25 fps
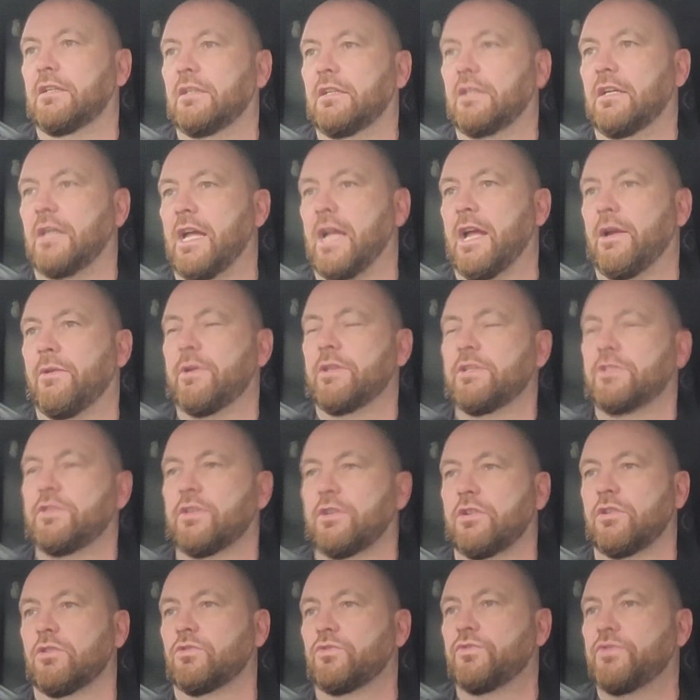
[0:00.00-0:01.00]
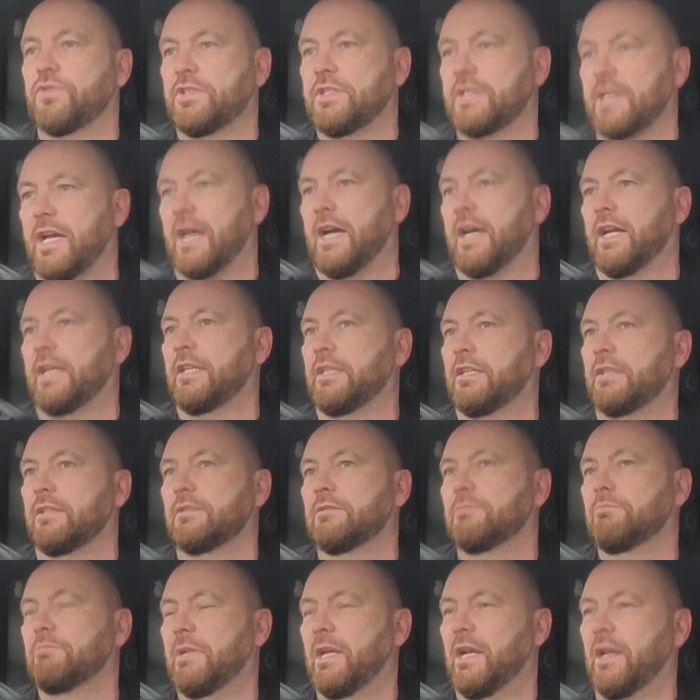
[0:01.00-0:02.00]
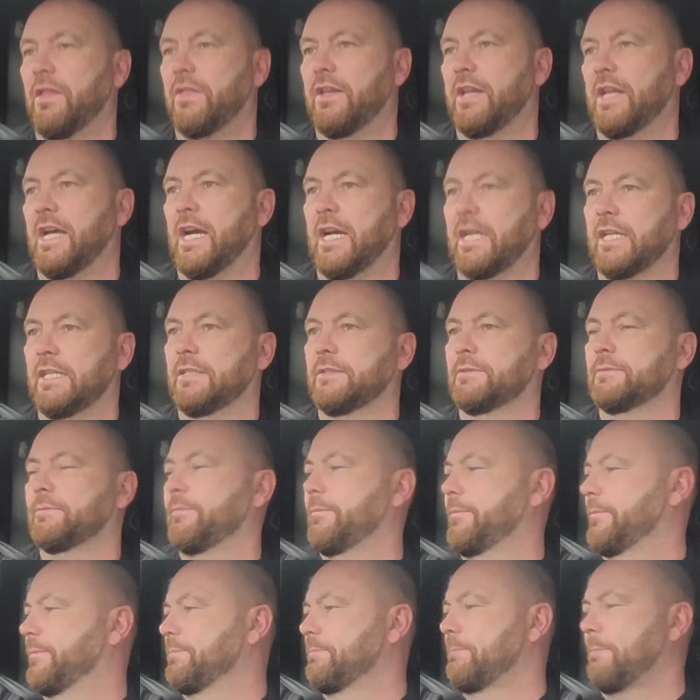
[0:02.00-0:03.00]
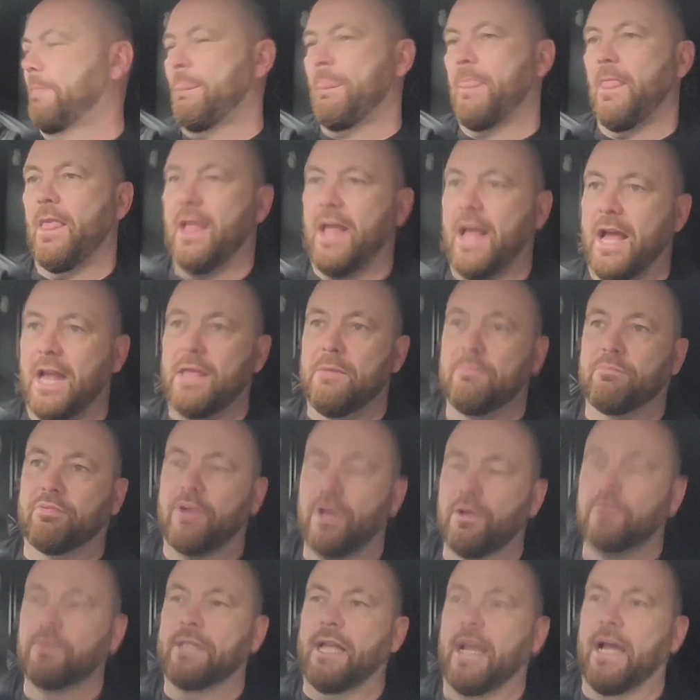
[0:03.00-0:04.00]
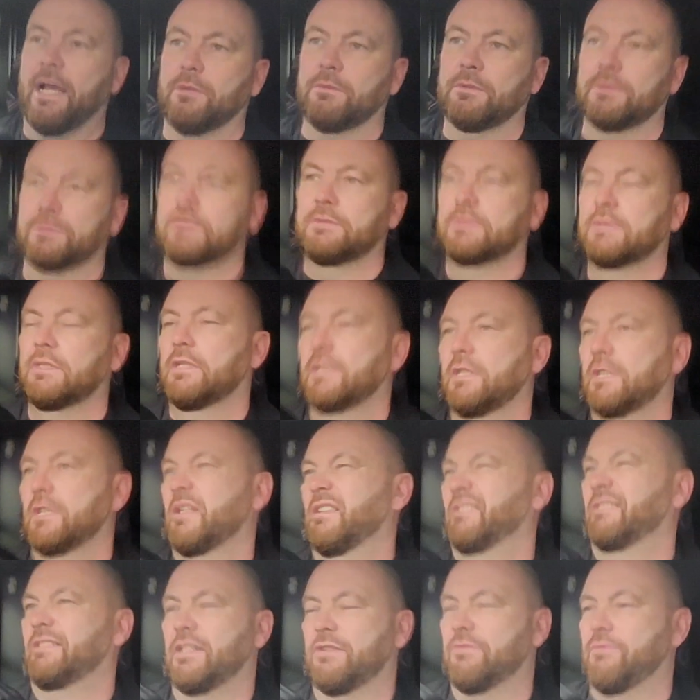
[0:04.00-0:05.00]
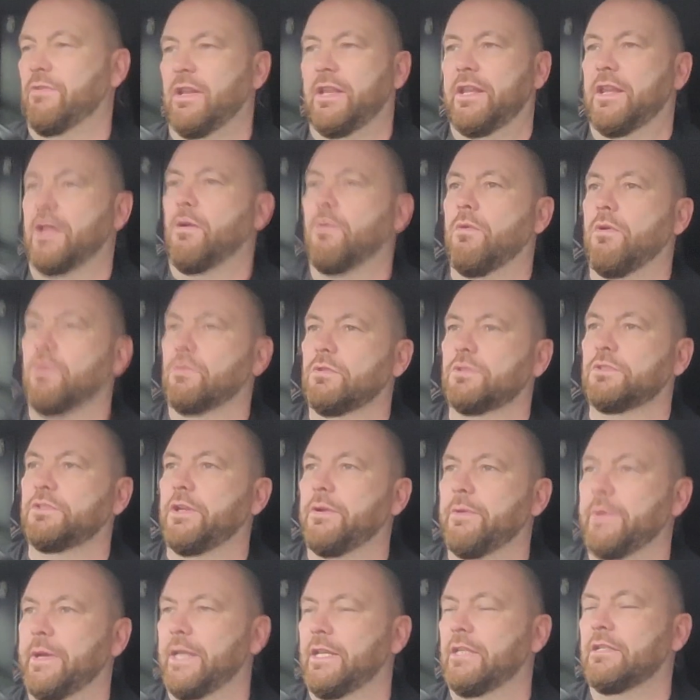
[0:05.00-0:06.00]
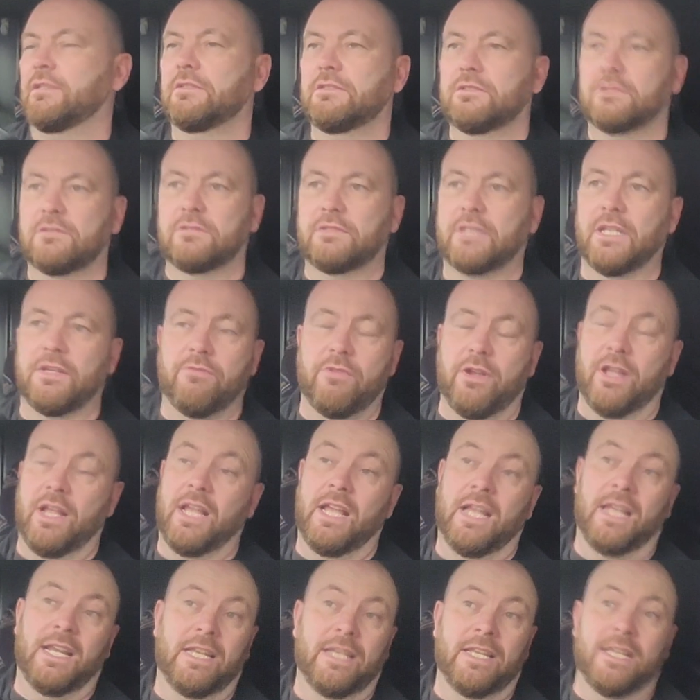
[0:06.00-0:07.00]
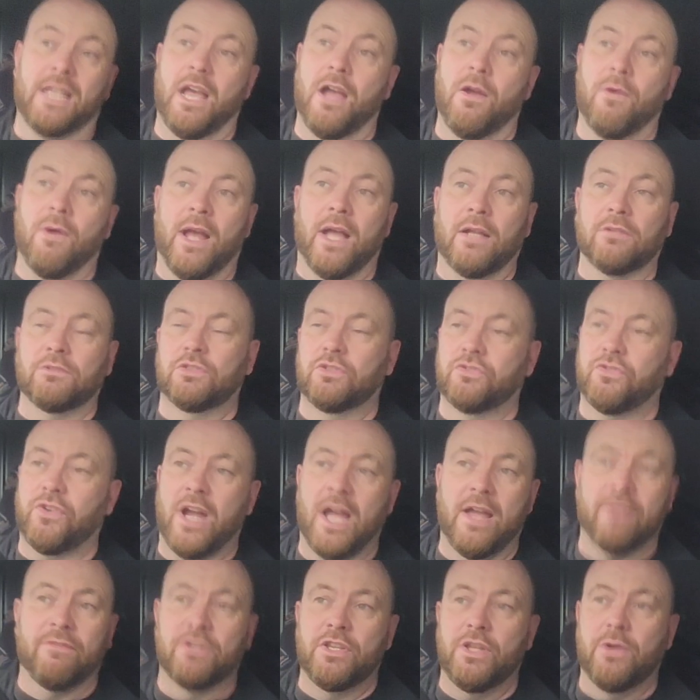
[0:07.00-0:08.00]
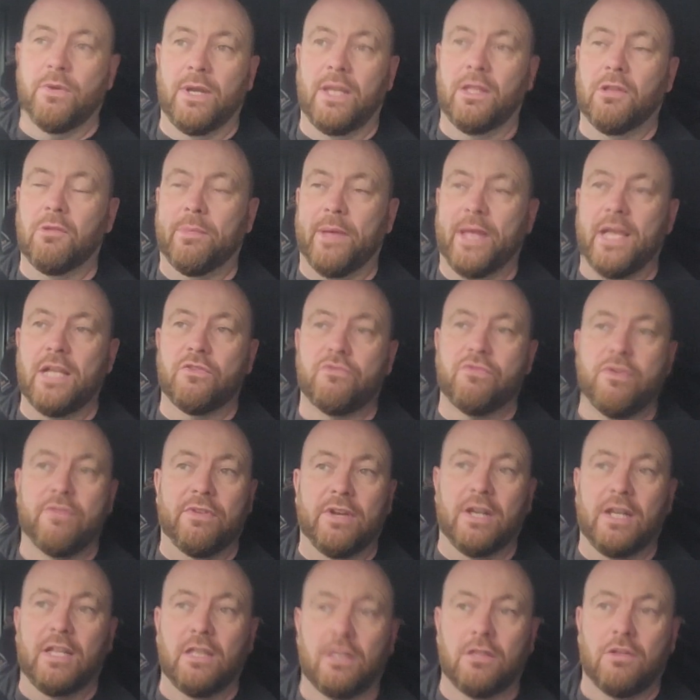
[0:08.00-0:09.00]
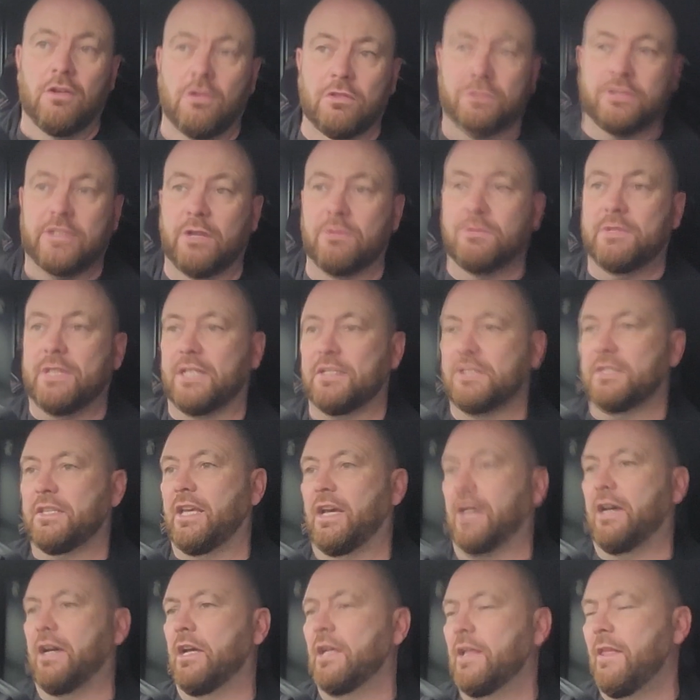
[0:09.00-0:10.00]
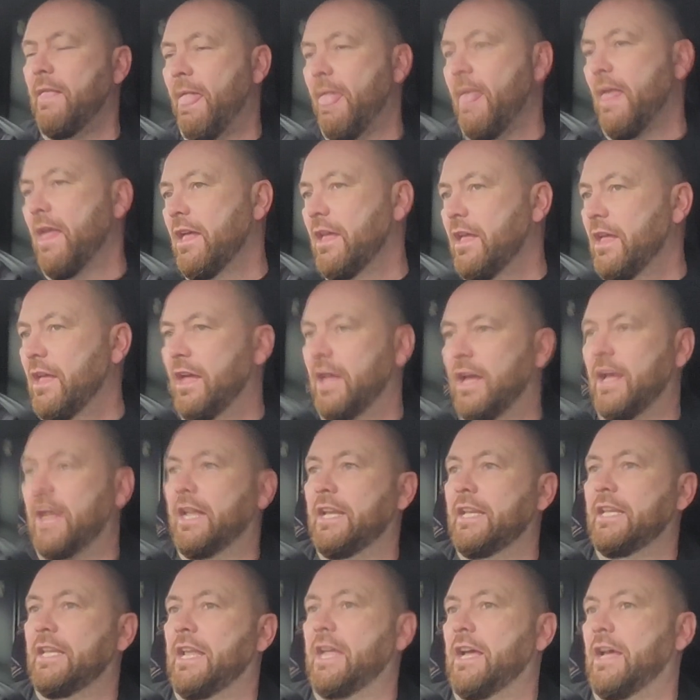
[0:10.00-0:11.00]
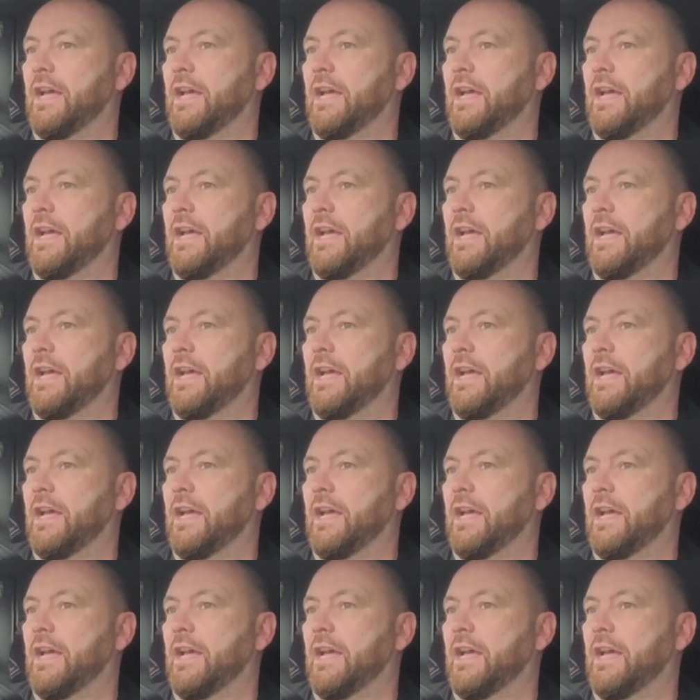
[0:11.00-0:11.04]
out into the countryside, middle of the night, and it broke down. Didn't really know what I was doing. Didn't really know how to drive. I knew a little bit. I'd driven a little auto test car, and